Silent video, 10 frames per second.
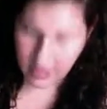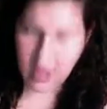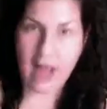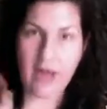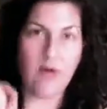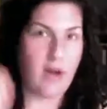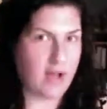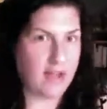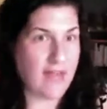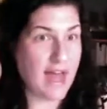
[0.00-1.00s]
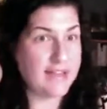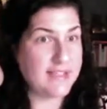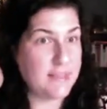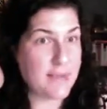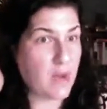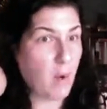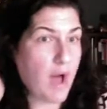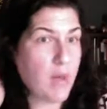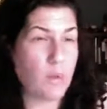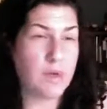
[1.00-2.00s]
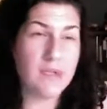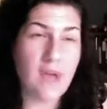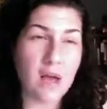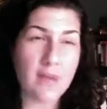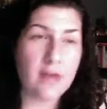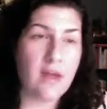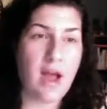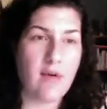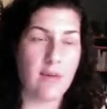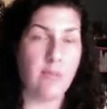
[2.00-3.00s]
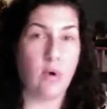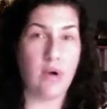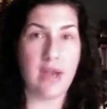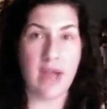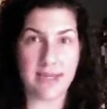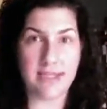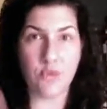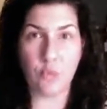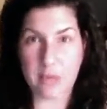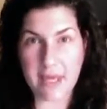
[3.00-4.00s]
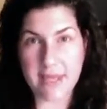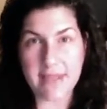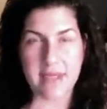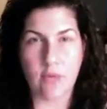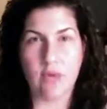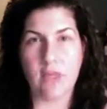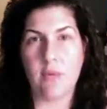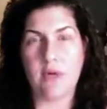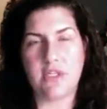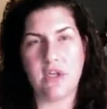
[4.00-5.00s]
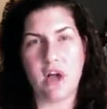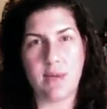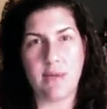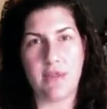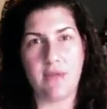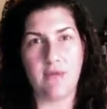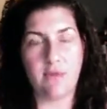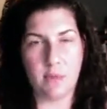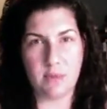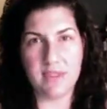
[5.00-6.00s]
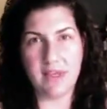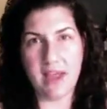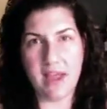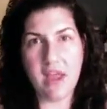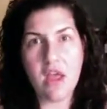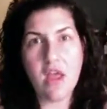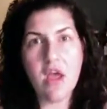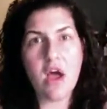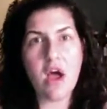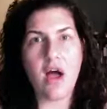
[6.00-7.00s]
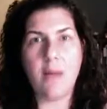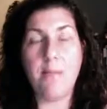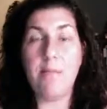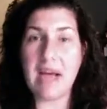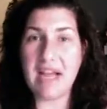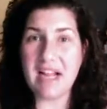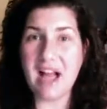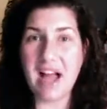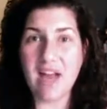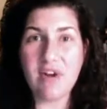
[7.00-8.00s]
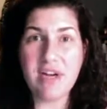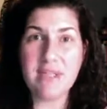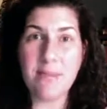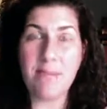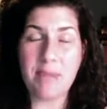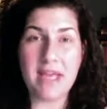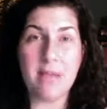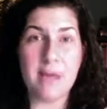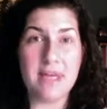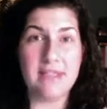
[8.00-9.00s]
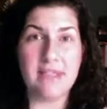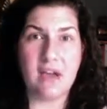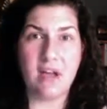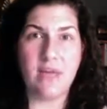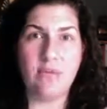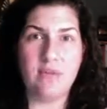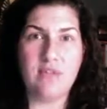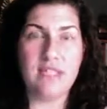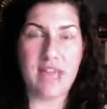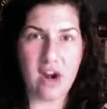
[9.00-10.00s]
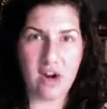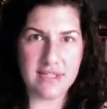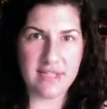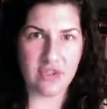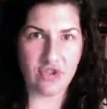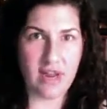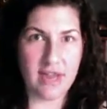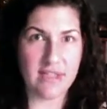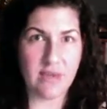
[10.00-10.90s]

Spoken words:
Chiron, that is the big one. We're going to talk about Chiron more next week because I really want to talk about the full moon today. But Chiron is a big, big deal. It moved into Aries yesterday.